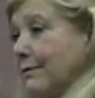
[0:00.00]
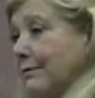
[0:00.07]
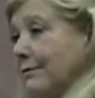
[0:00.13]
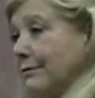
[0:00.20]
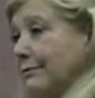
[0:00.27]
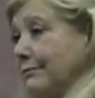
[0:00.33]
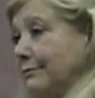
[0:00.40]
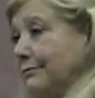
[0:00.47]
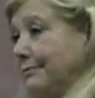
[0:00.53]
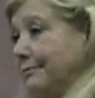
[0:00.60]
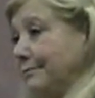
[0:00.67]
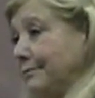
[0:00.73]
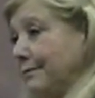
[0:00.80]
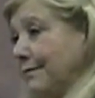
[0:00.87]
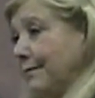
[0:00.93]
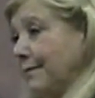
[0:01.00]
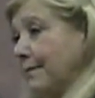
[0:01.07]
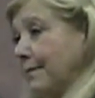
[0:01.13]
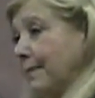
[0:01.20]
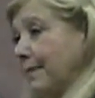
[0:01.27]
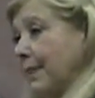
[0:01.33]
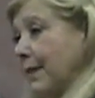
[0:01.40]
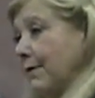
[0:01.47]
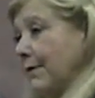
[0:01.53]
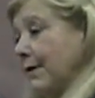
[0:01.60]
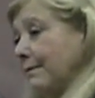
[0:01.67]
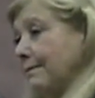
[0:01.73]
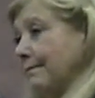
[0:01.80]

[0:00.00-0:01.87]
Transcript: to worry about leases. Right.